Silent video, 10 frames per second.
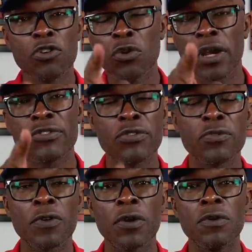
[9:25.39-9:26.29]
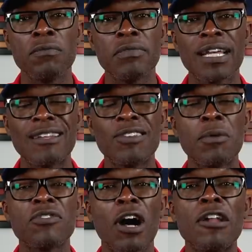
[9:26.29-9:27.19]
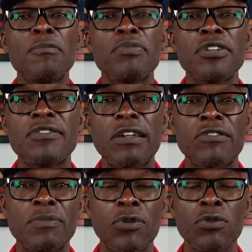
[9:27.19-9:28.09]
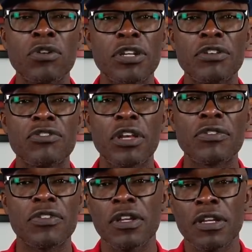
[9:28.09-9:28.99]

you answered the phone because he was unpredictable. You couldn't just